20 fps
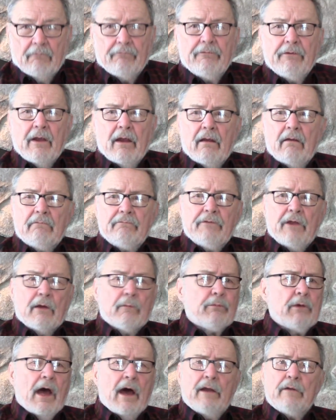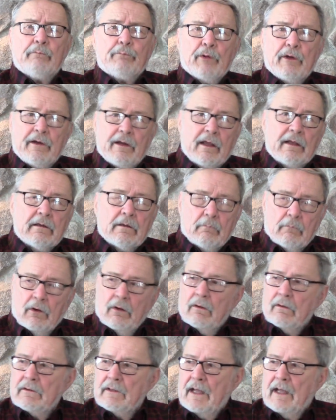they're unpredictable.